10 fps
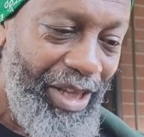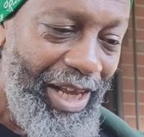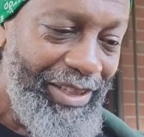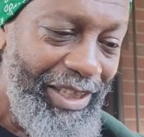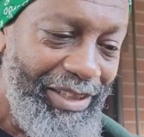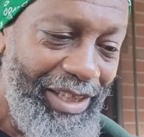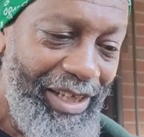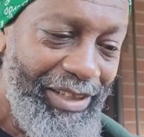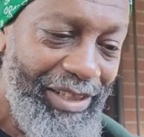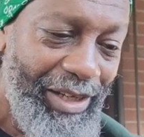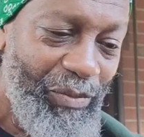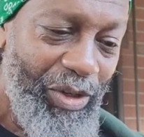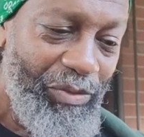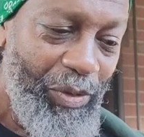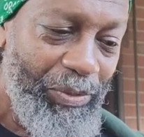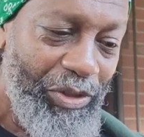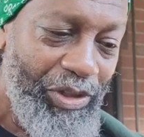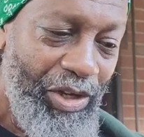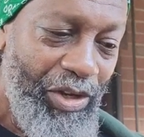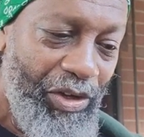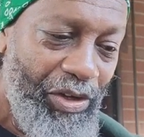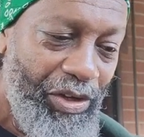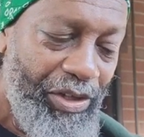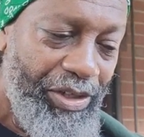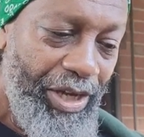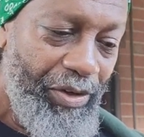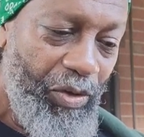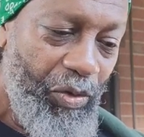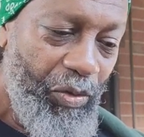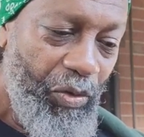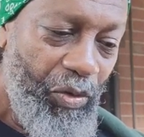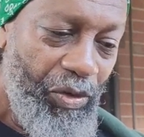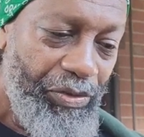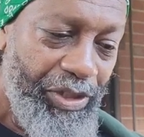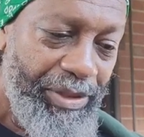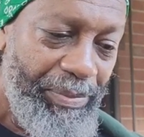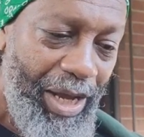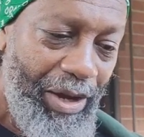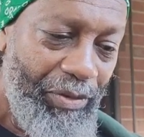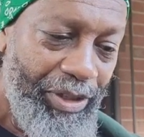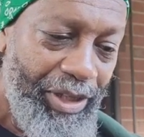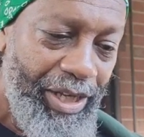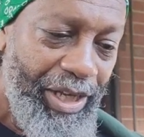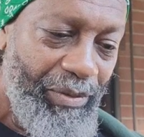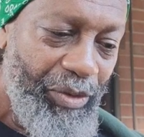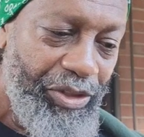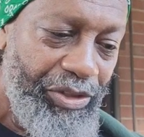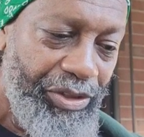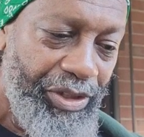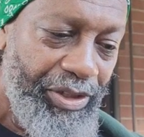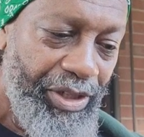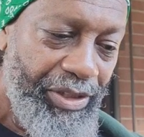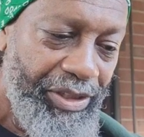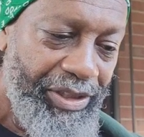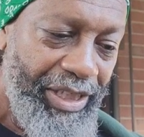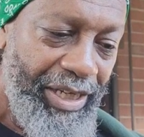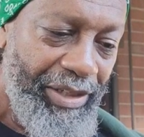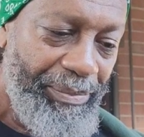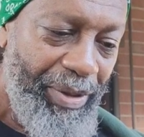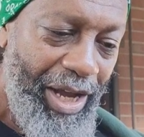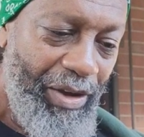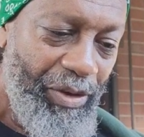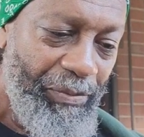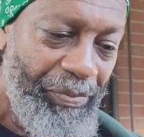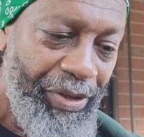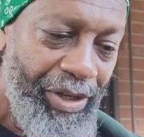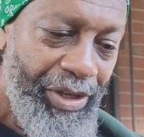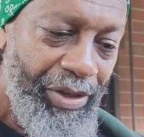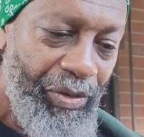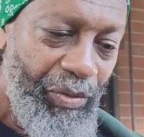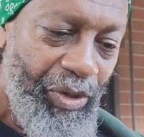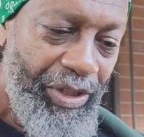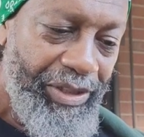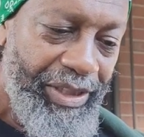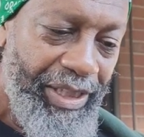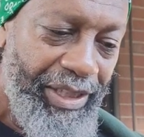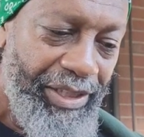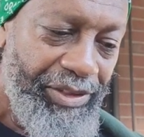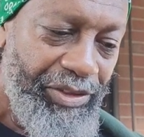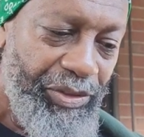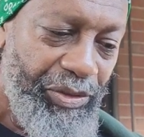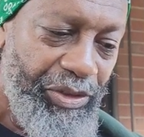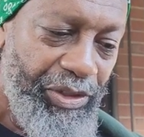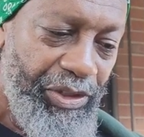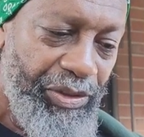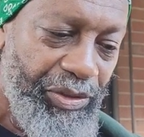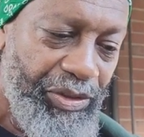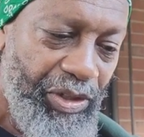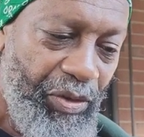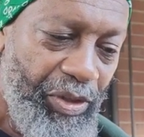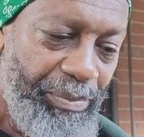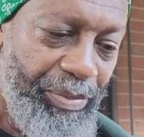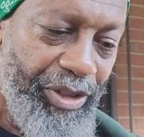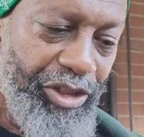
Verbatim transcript: as I said last night, one group should not hold all this power. And we should understand that power was and is used to slowly but